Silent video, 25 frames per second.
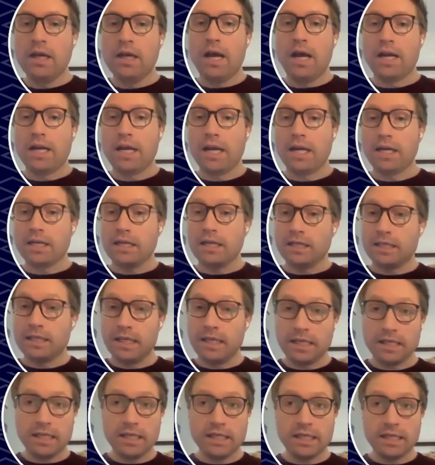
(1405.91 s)
Again,
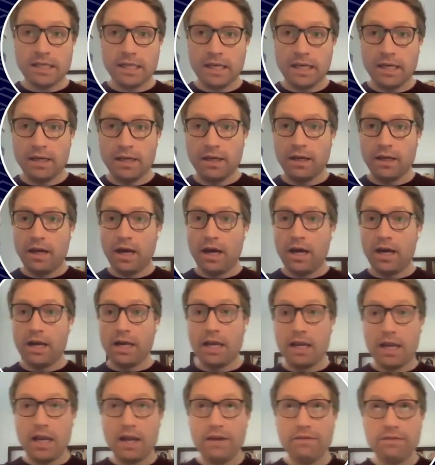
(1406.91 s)
consistency,
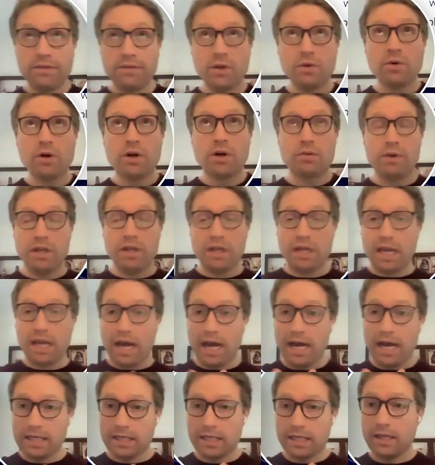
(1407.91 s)
if you are really
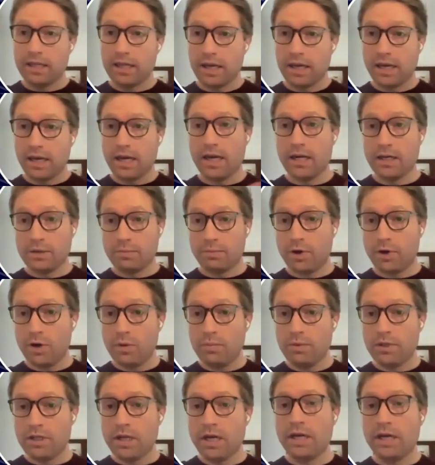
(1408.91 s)
asking the AI to
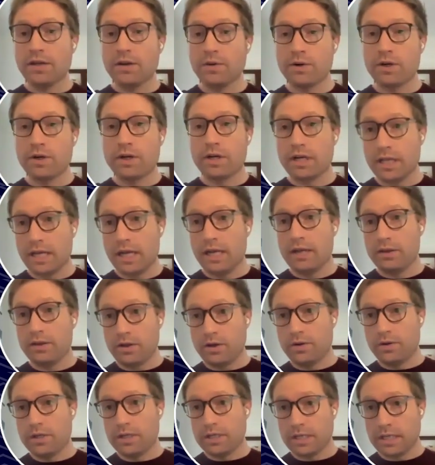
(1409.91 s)
probe a lot, you are going to get
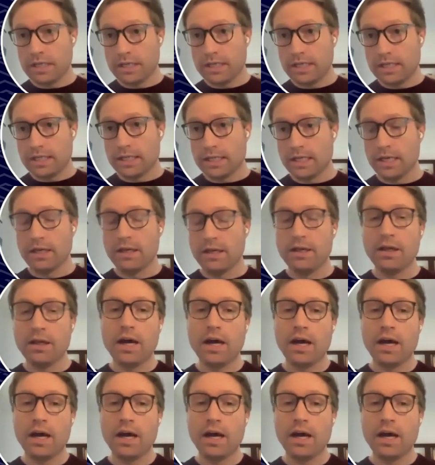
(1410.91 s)
low consistency.